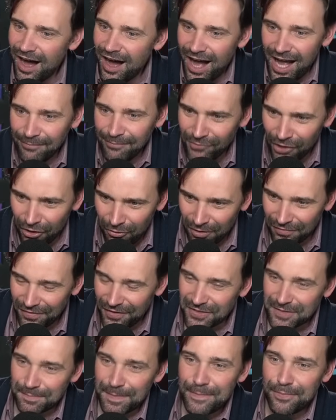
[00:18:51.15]
I'm not one of
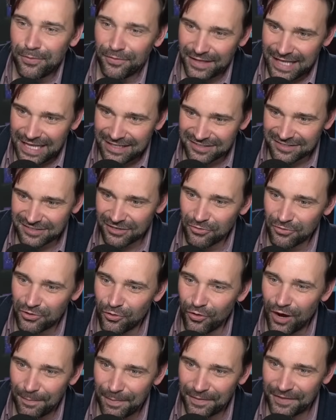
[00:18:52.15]
those people that get so
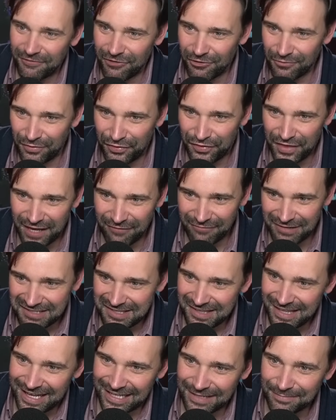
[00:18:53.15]
caught up in their own
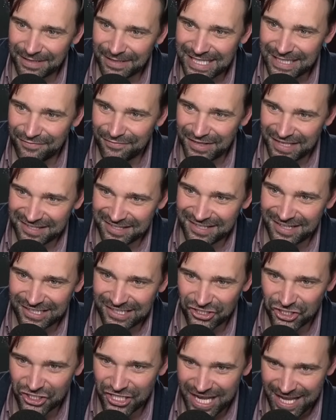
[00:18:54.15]
theories that they're going to believe this kind
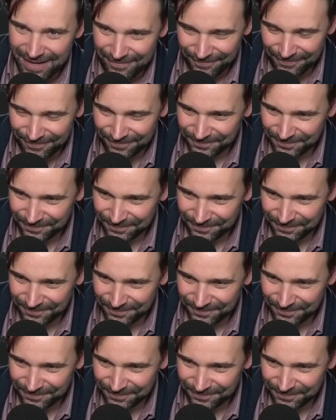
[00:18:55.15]
of shit.